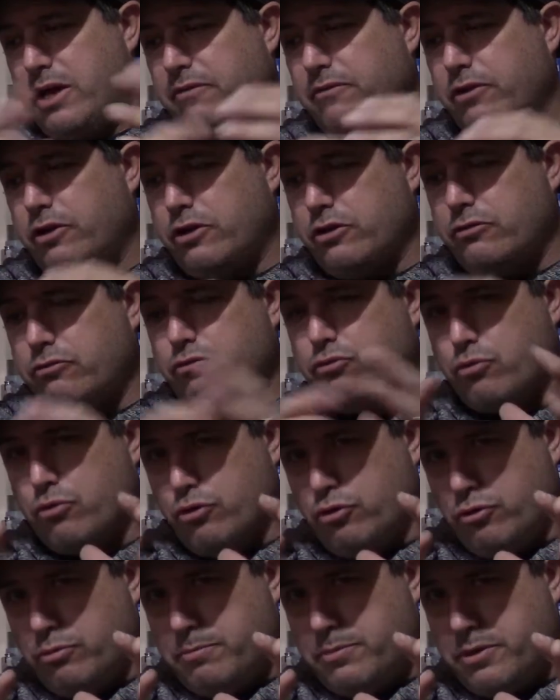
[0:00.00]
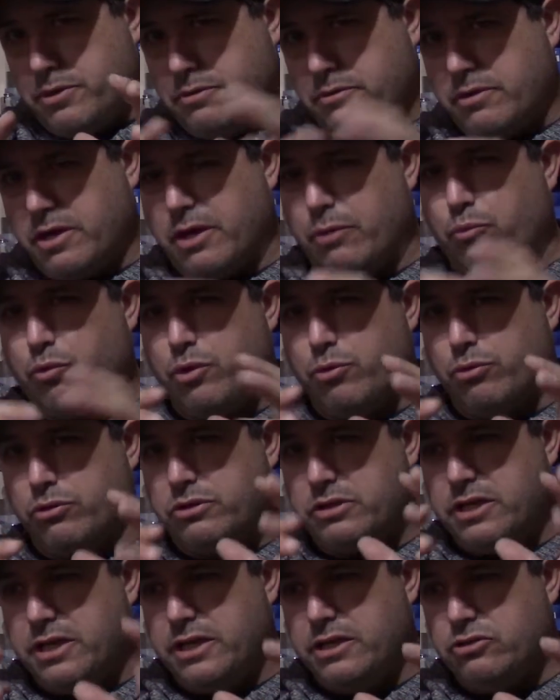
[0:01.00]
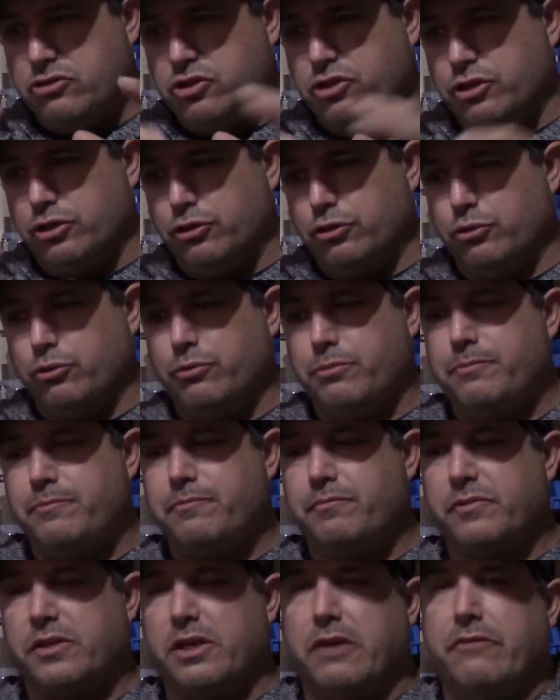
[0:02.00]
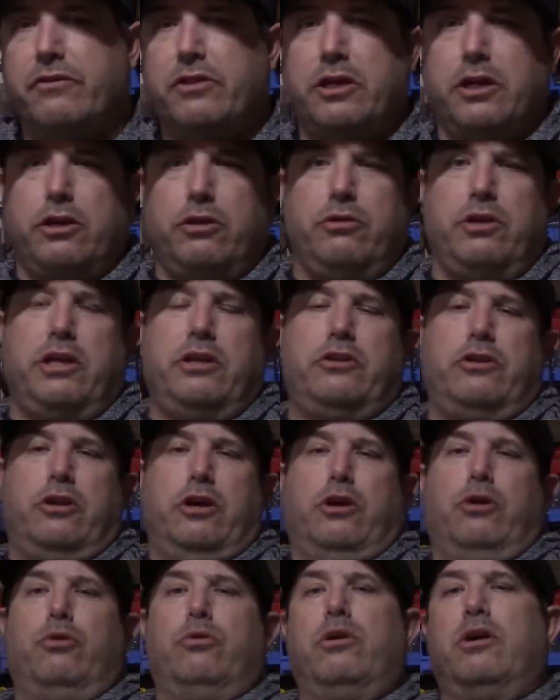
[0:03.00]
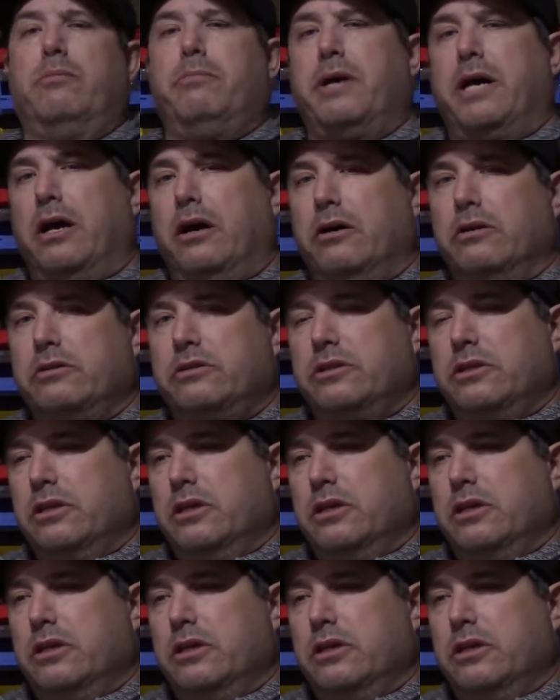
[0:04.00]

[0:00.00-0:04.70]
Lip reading: good group, and we will teach you everything you need to know about